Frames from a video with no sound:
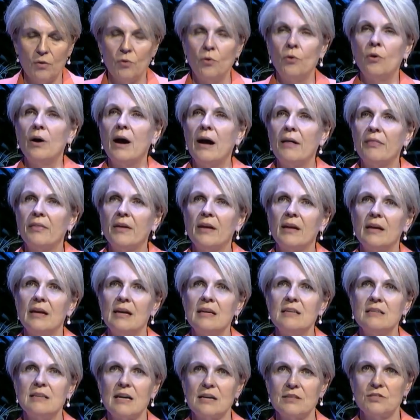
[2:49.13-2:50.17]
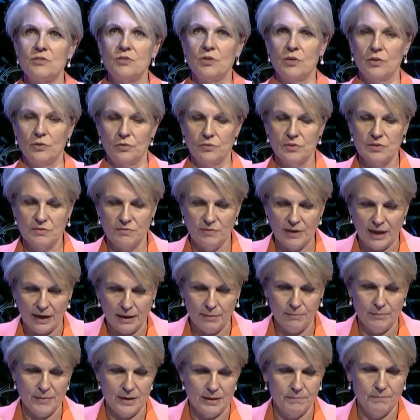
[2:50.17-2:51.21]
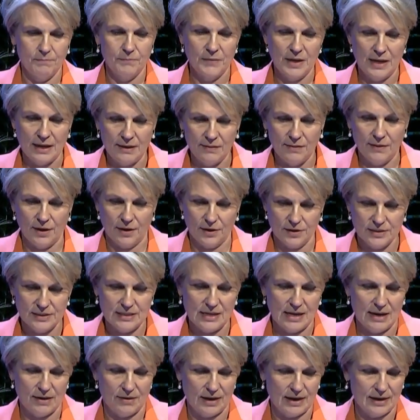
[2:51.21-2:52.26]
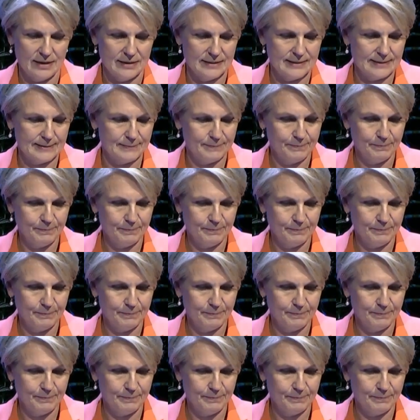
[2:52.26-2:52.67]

or other industrial development in those areas.